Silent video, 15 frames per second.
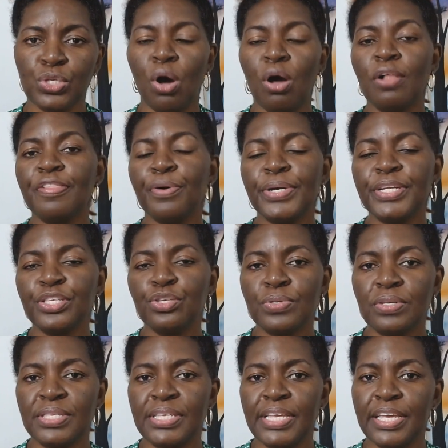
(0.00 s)
So although it
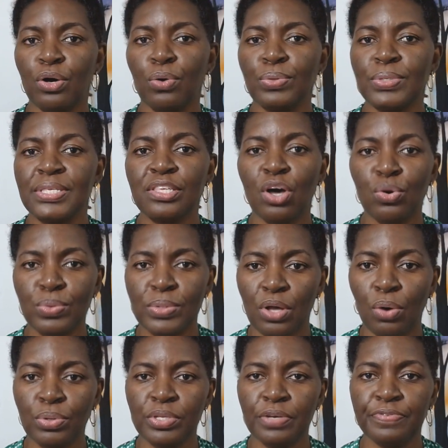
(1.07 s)
used to take out sounds
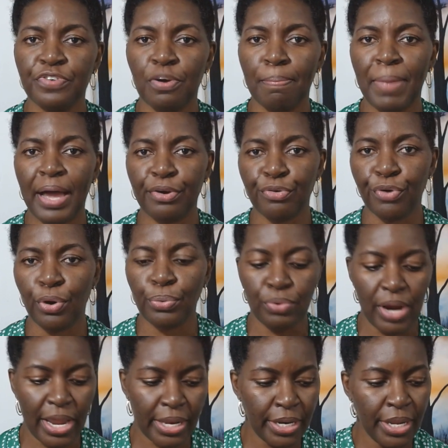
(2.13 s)
out of your background,
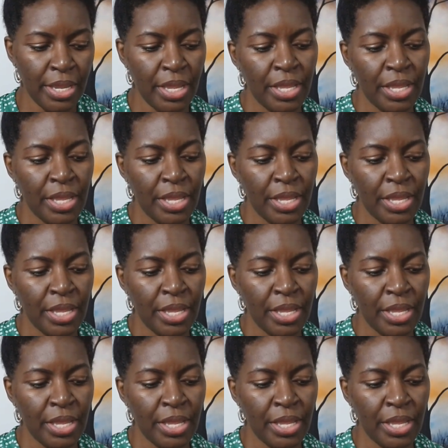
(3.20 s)
right?